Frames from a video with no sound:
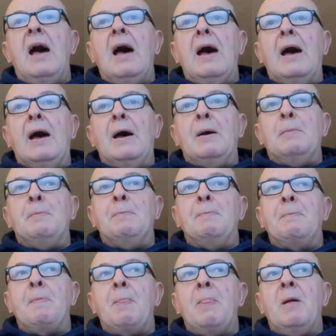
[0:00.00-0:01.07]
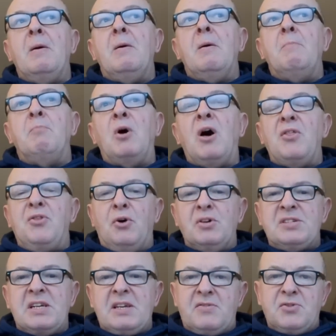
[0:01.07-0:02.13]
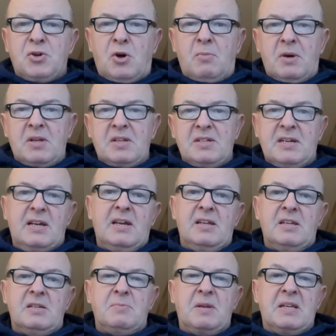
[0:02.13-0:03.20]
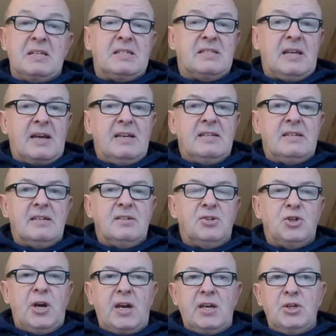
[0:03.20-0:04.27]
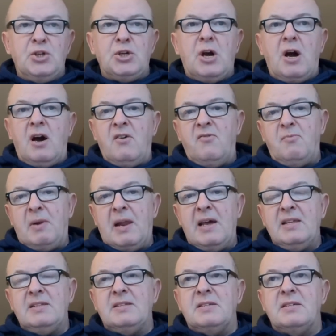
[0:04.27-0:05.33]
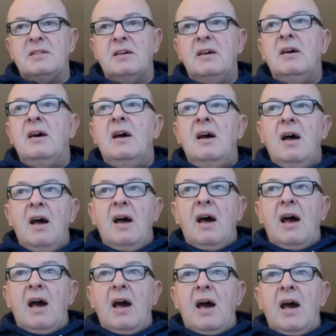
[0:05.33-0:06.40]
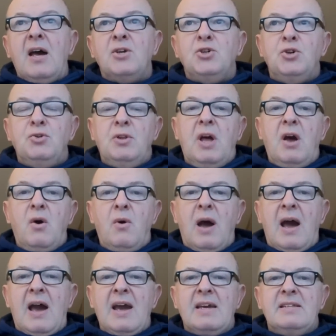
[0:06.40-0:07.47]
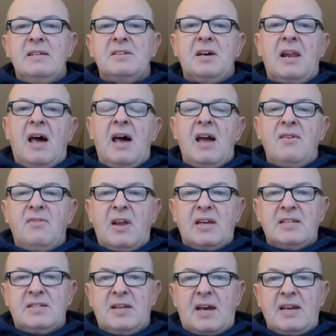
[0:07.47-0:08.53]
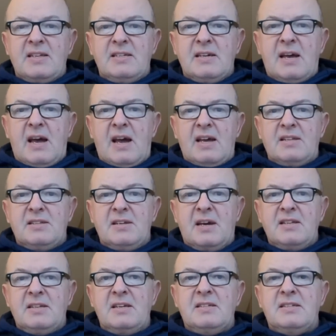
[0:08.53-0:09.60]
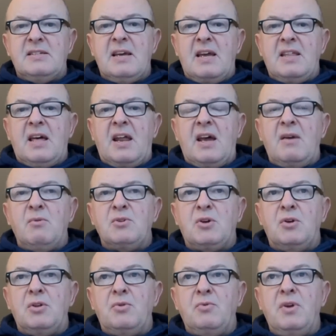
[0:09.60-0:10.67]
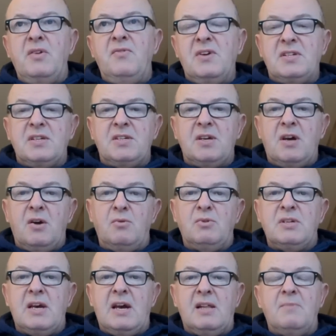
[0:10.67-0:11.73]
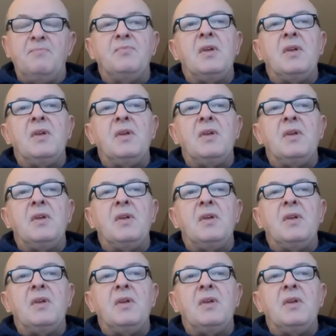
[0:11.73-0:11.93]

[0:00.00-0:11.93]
But I thought I'd have to come on and tell you there's been a slight change of plans. As you know, I did a live last night and I did say that I was going to revisit a hotel